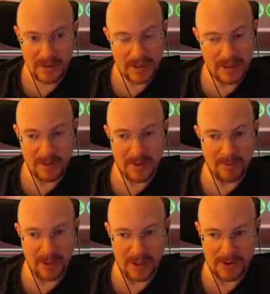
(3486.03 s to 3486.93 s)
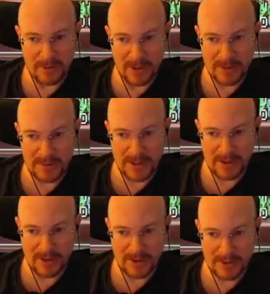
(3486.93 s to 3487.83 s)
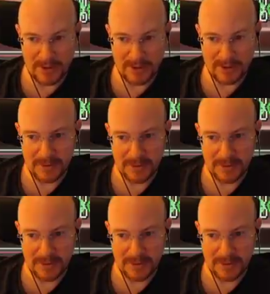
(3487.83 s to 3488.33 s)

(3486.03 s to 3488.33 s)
I mean, we have plenty of drone parts, but still, it's rude.